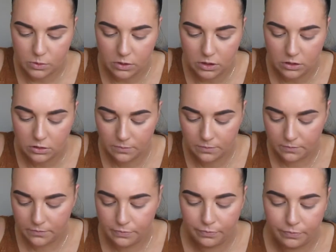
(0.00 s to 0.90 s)
one,
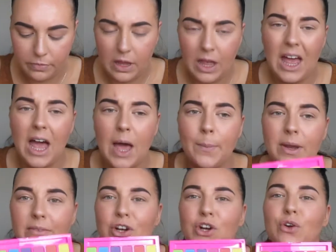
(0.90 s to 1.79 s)
a
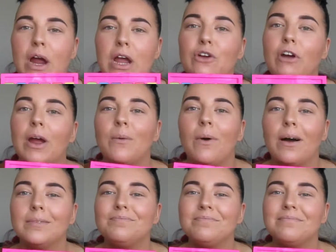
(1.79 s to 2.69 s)
bit of a cray
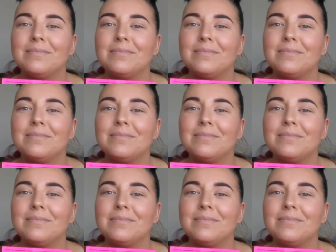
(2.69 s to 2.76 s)
one.